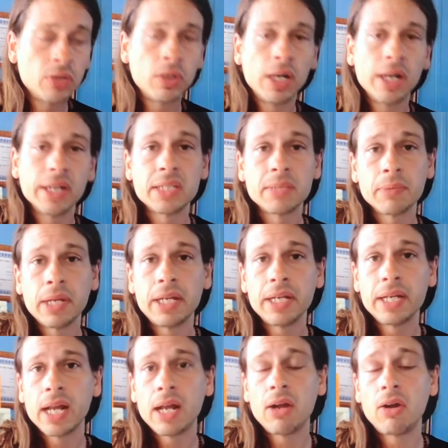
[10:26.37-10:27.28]
where I
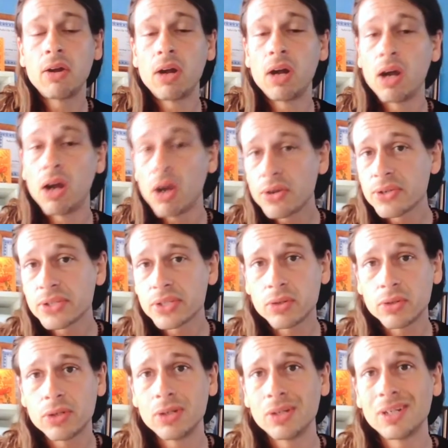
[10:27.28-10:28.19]
explain how
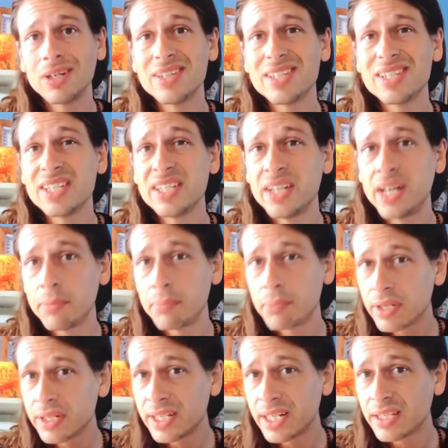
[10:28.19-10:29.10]
also earlier this year I
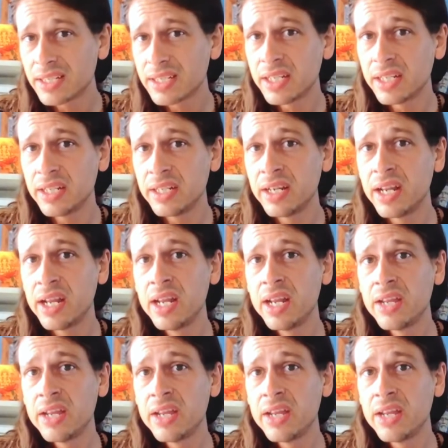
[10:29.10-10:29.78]
predicted